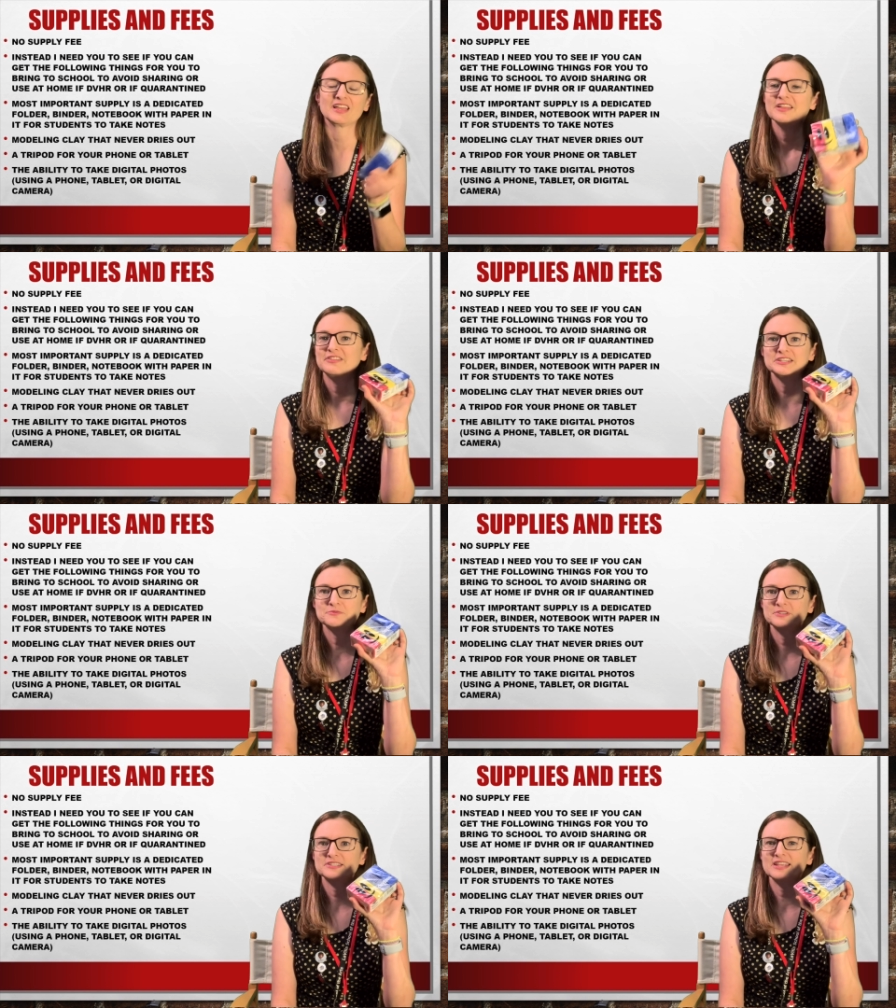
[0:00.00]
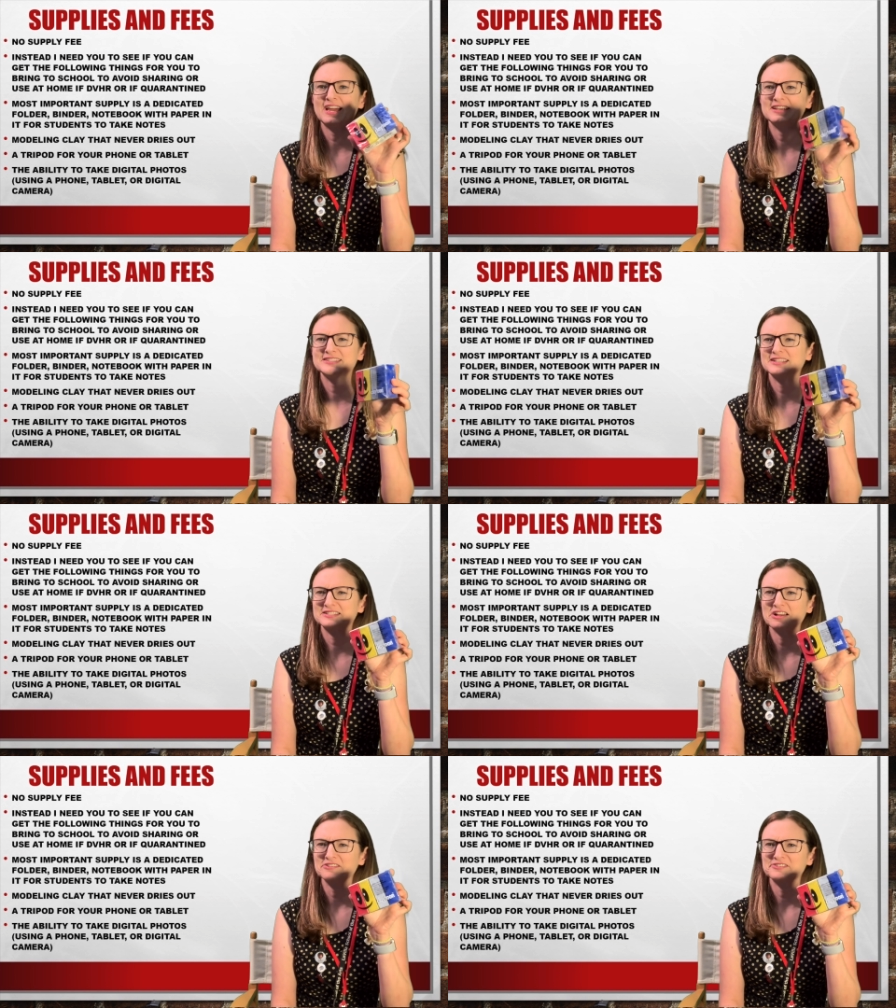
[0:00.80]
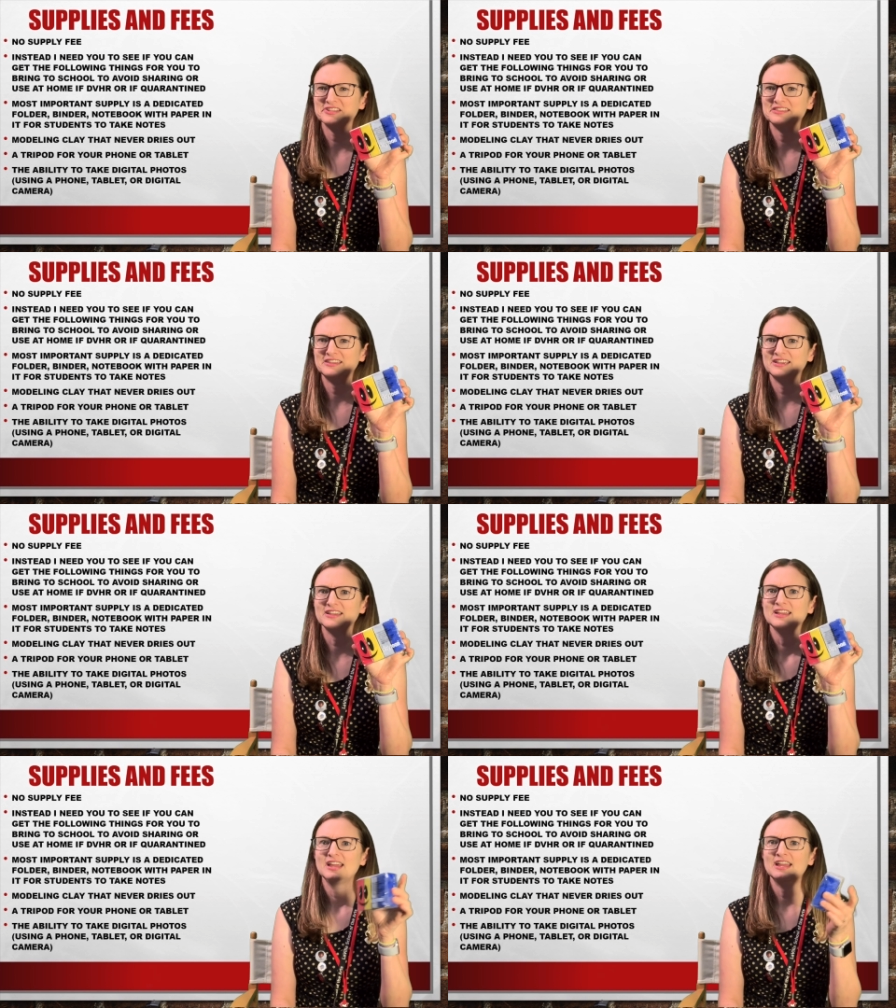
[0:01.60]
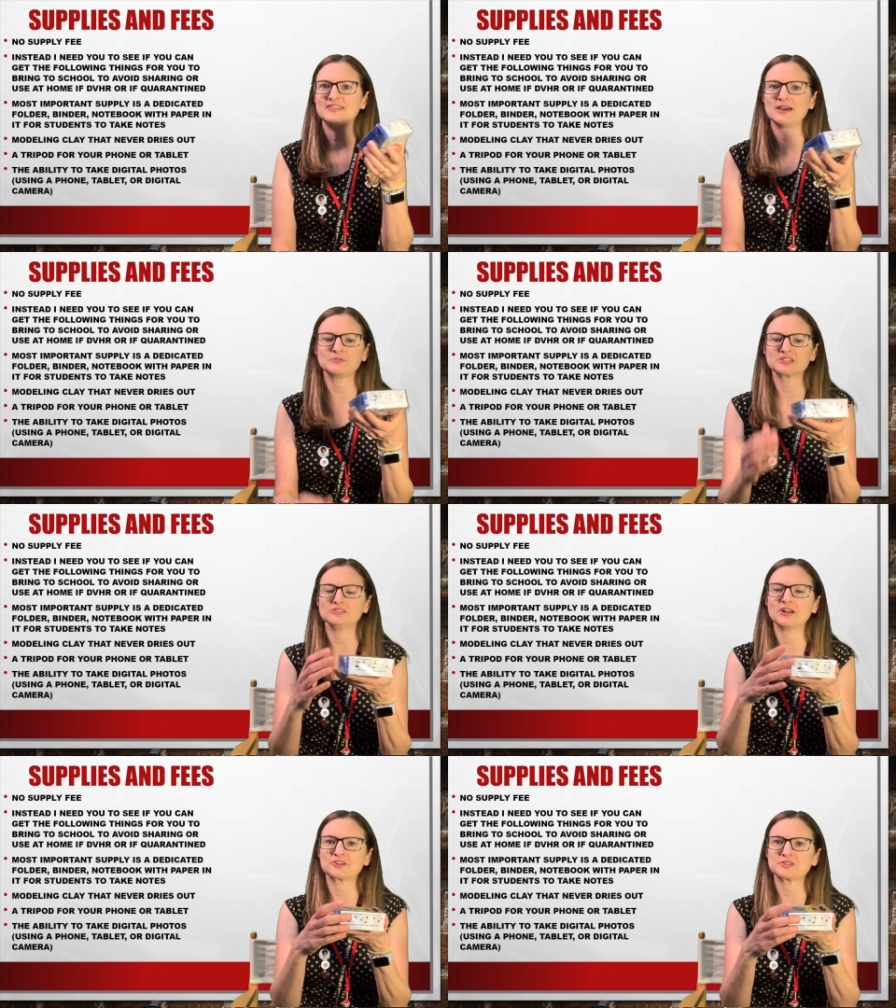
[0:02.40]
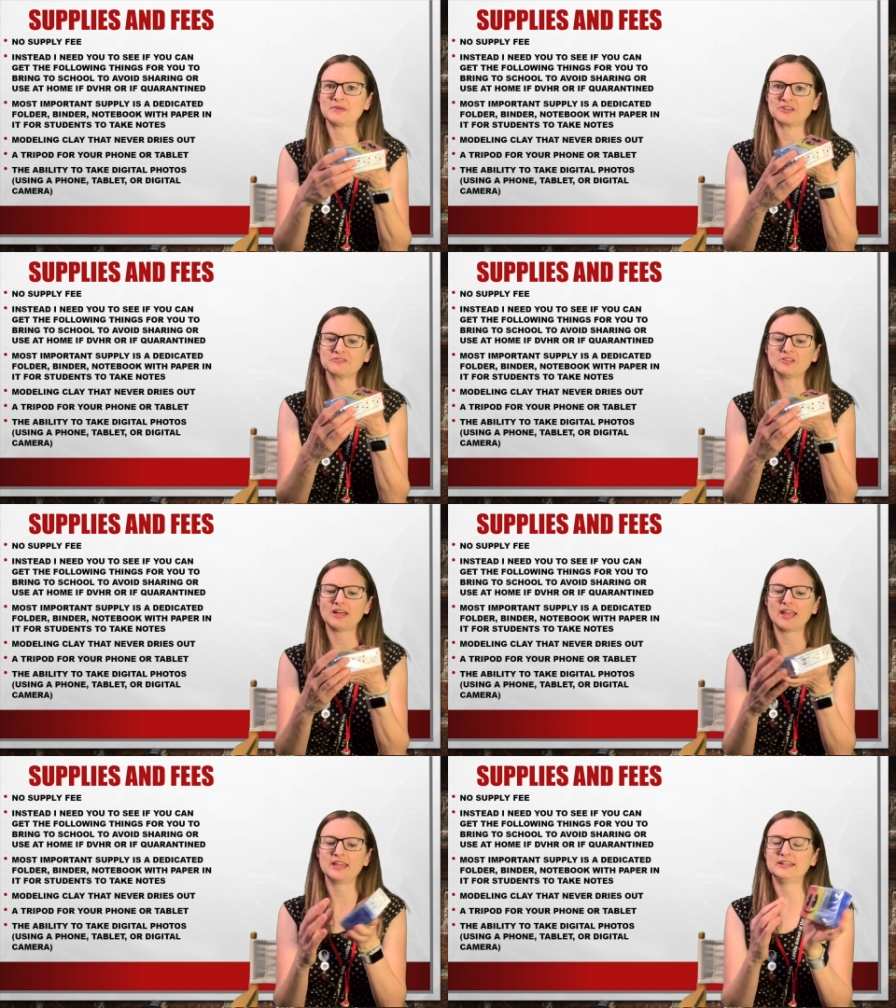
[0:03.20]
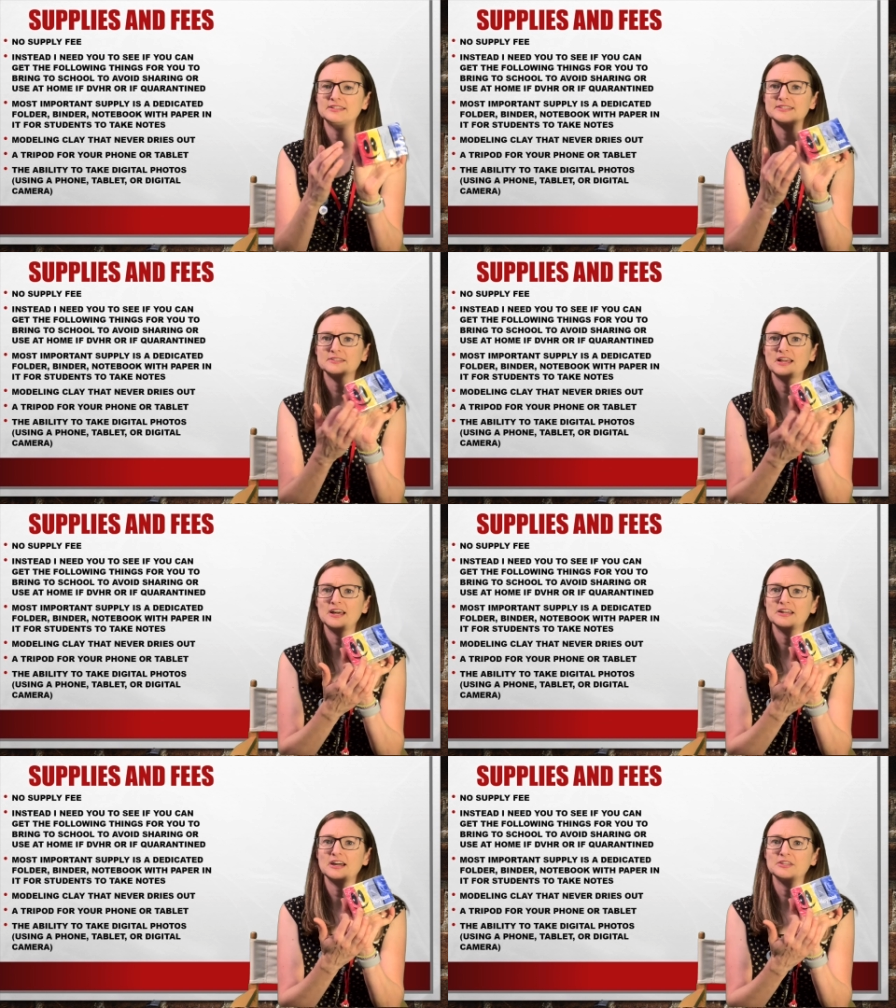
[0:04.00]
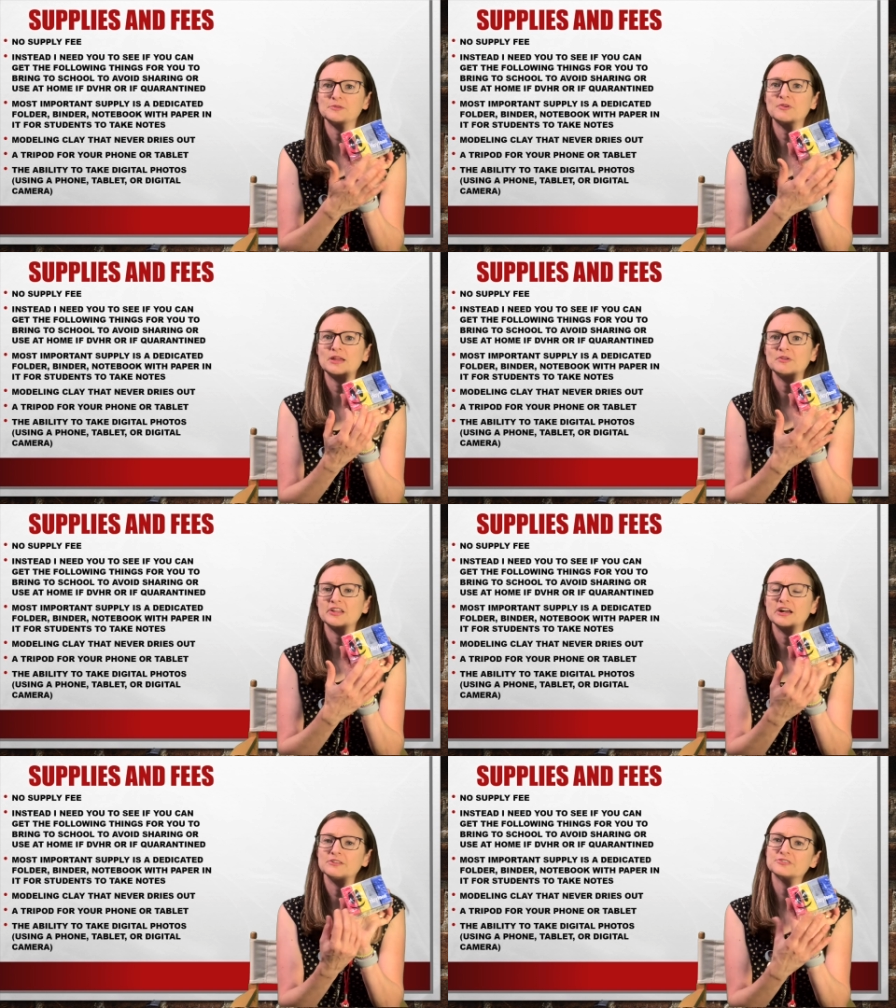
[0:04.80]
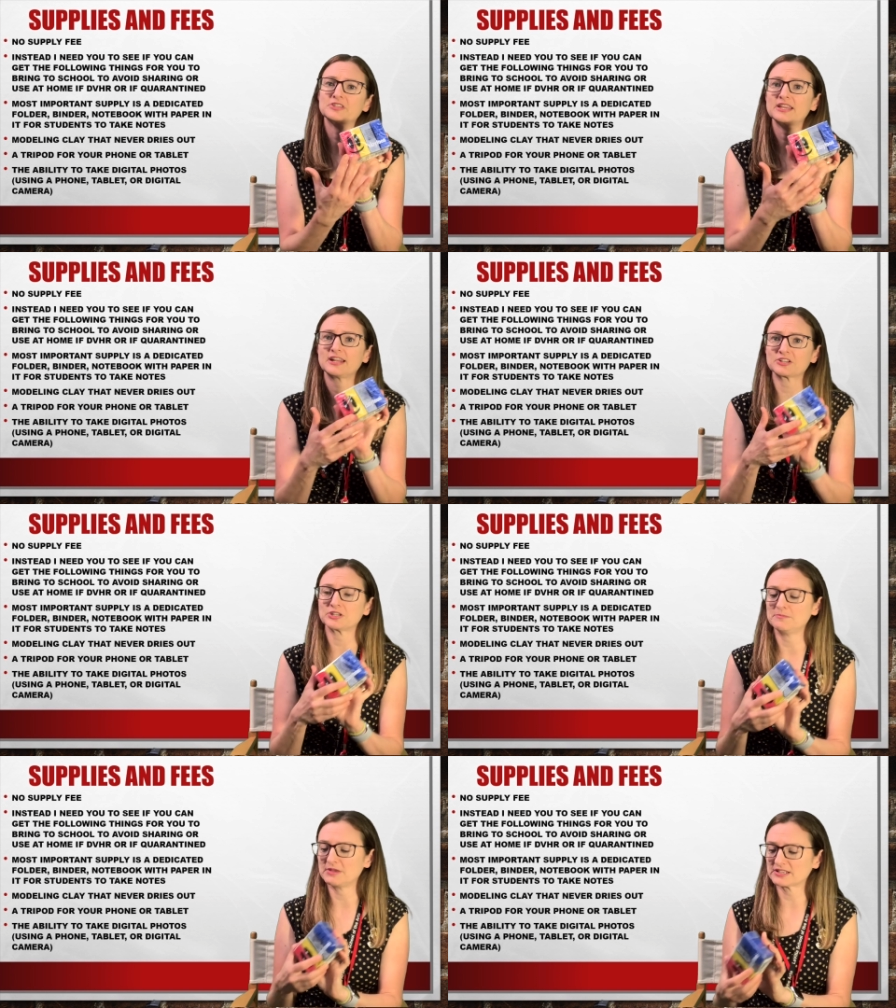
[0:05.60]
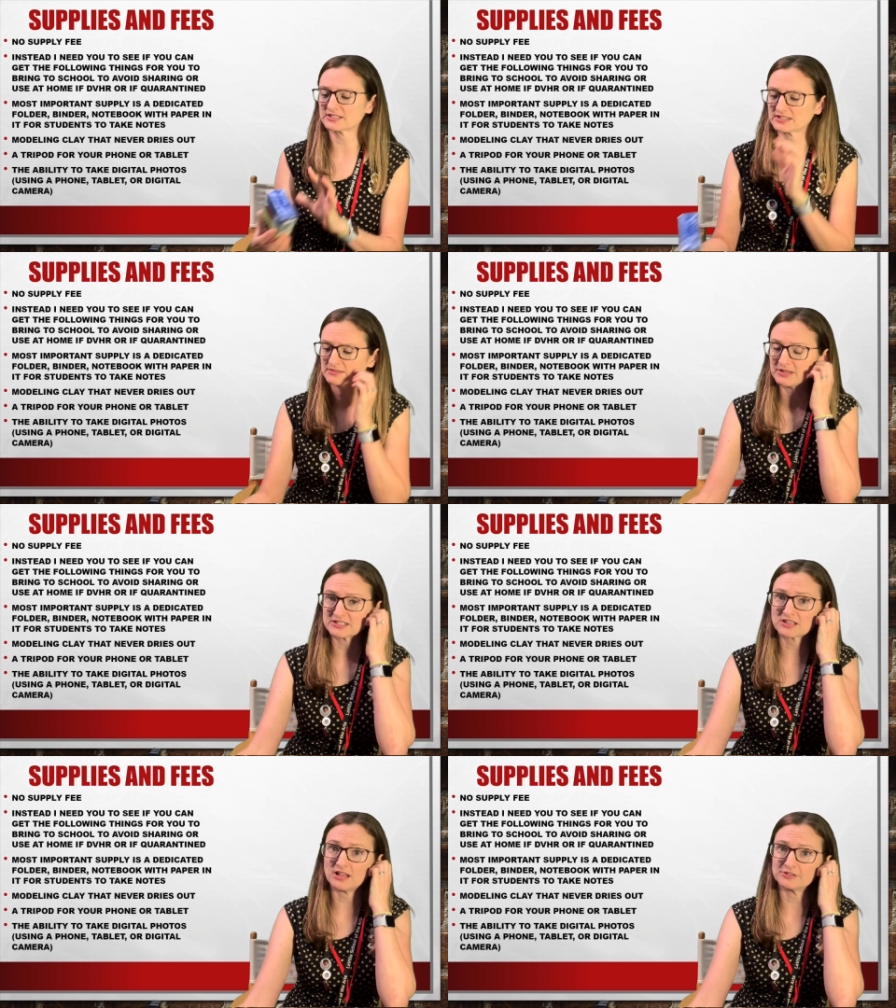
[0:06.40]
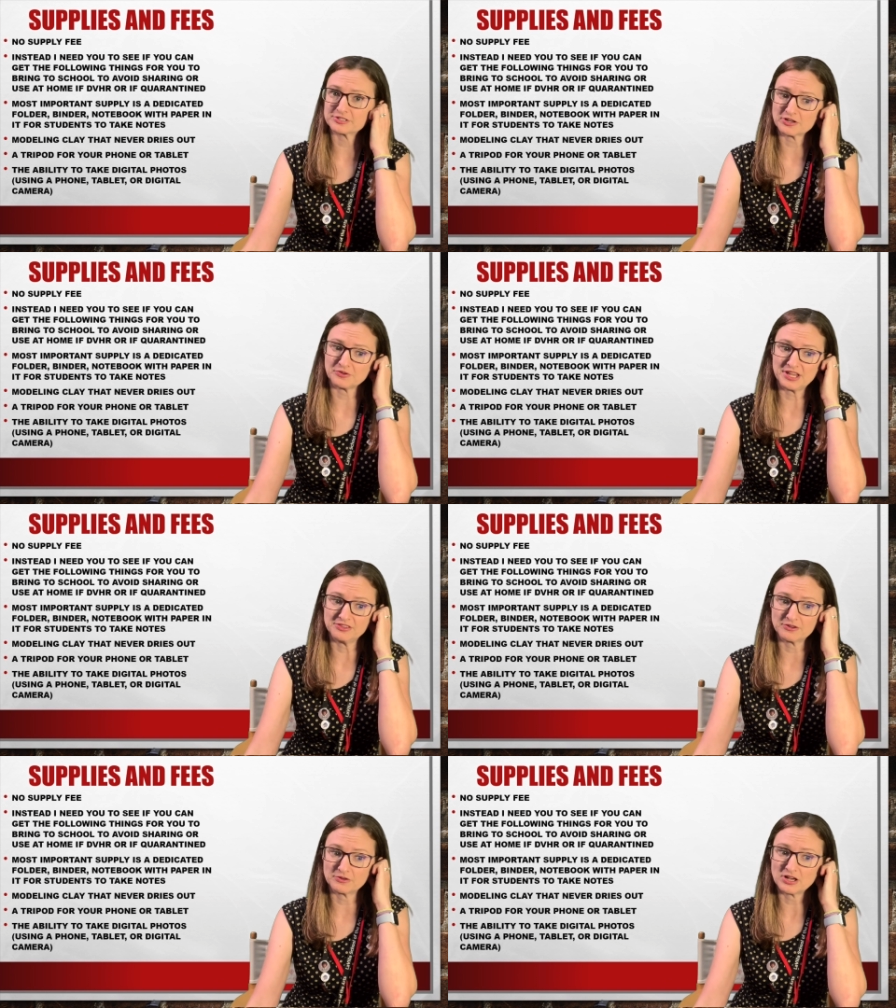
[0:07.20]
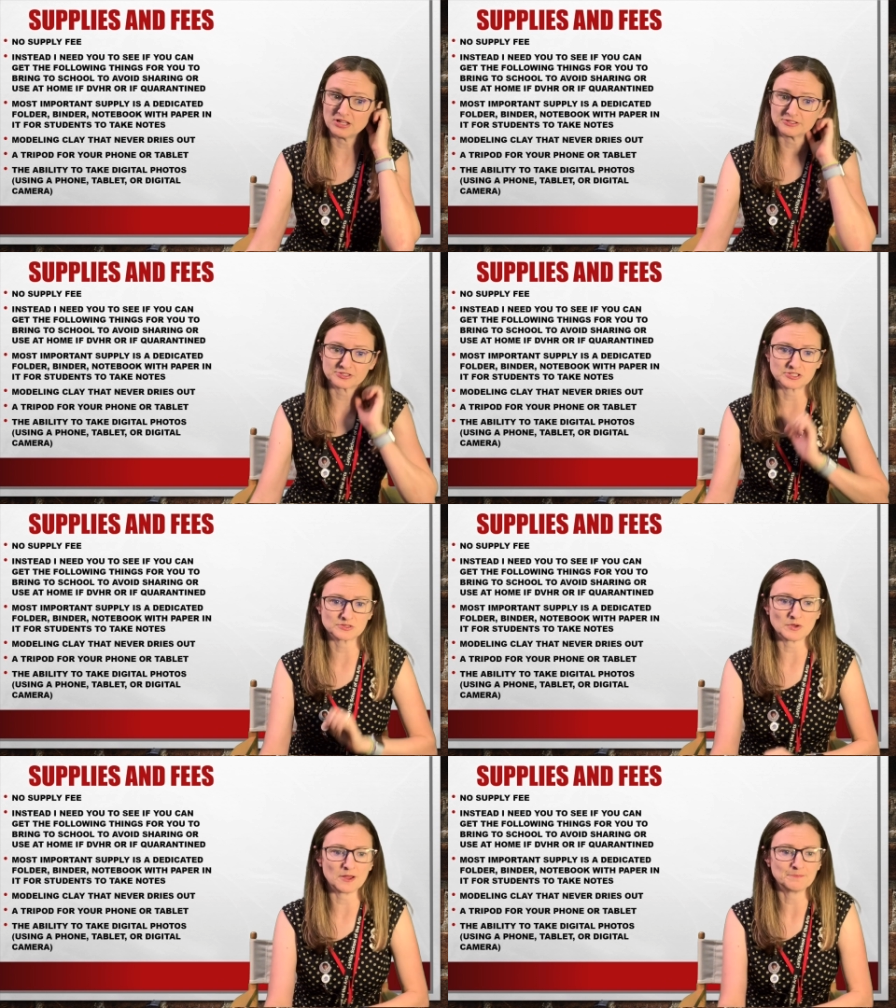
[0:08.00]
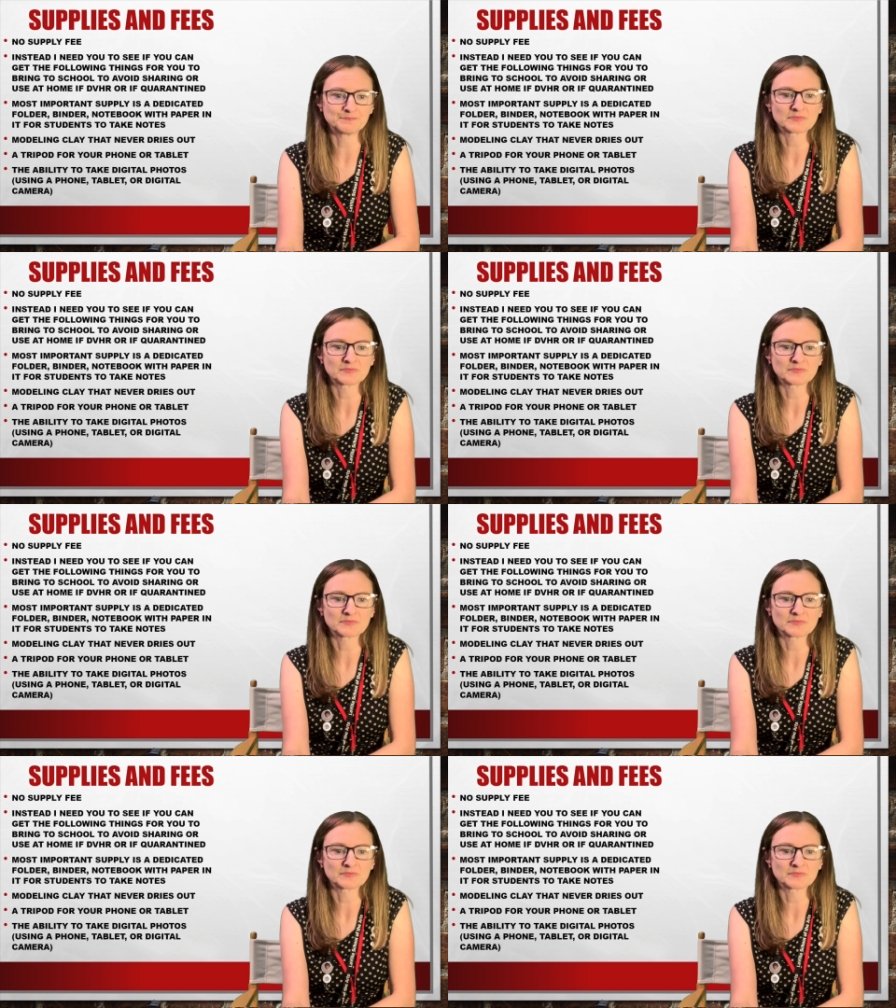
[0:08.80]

this was like $6, I think. And that was a large amount of clay. And it's got the primary colors, so they can actually mix colors and create their own colors as well.